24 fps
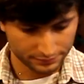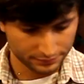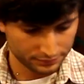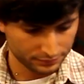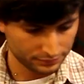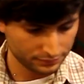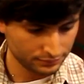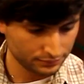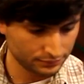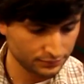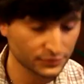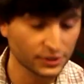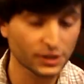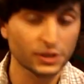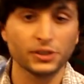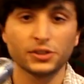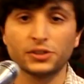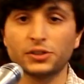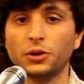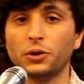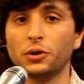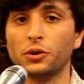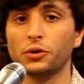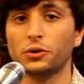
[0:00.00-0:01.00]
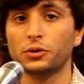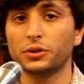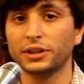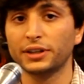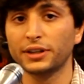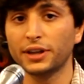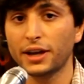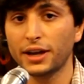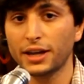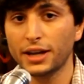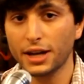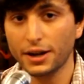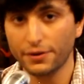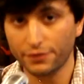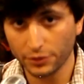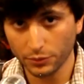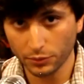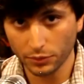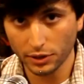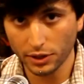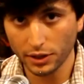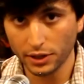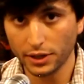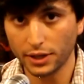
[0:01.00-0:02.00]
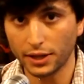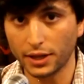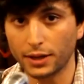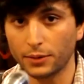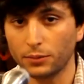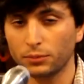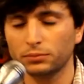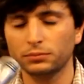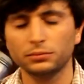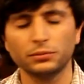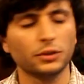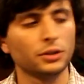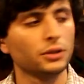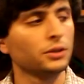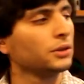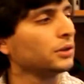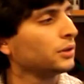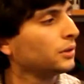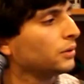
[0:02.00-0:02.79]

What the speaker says: So good night, everyone. And